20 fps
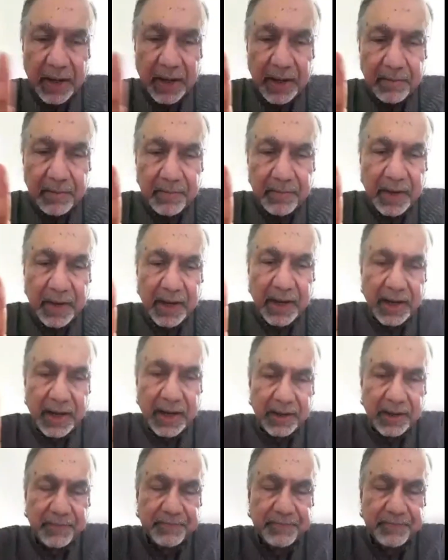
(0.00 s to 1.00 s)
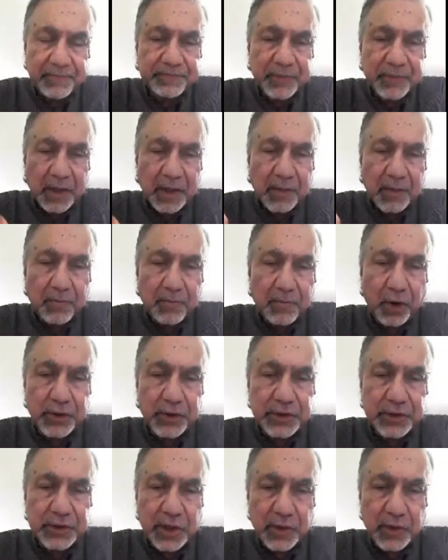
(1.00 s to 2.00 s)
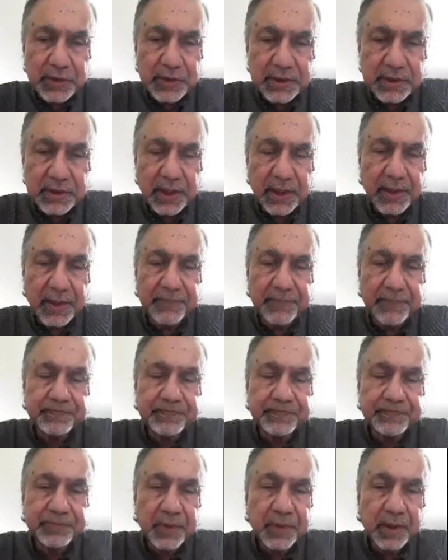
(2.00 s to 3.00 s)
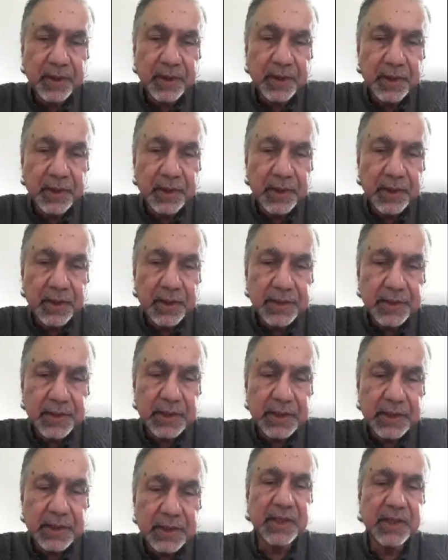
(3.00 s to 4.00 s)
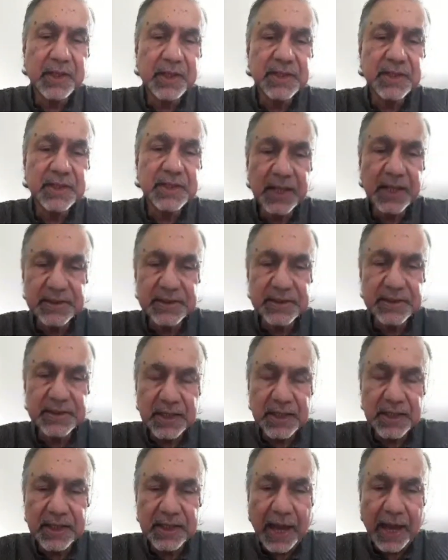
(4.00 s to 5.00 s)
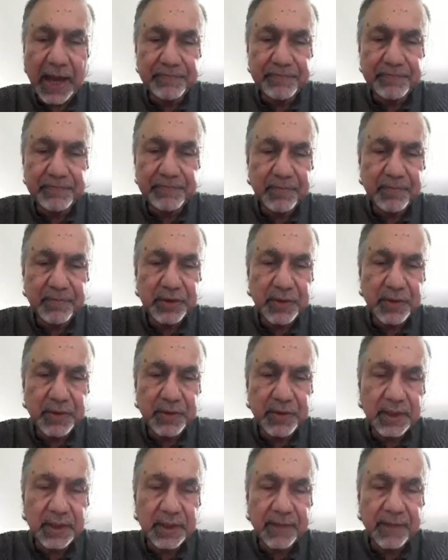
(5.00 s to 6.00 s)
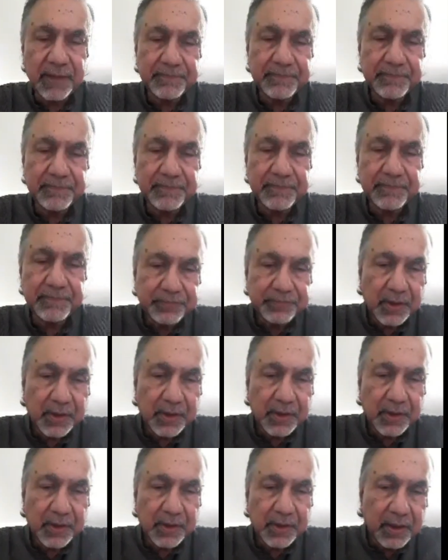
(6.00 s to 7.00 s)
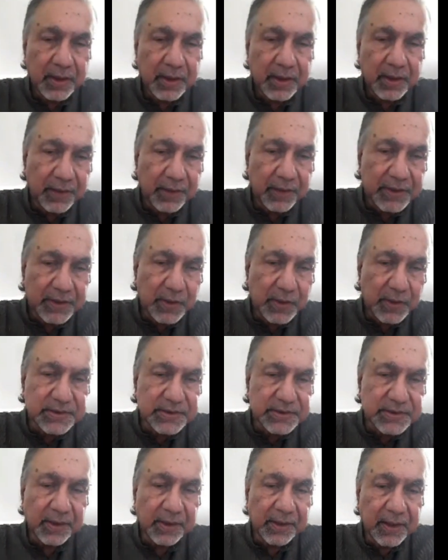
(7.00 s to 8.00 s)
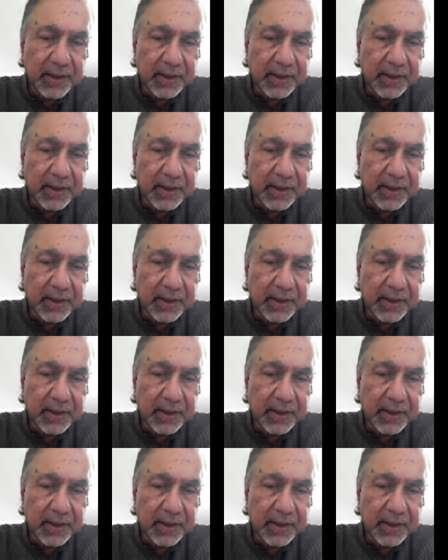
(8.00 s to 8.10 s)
May I point out something, since there is a gap between the first question?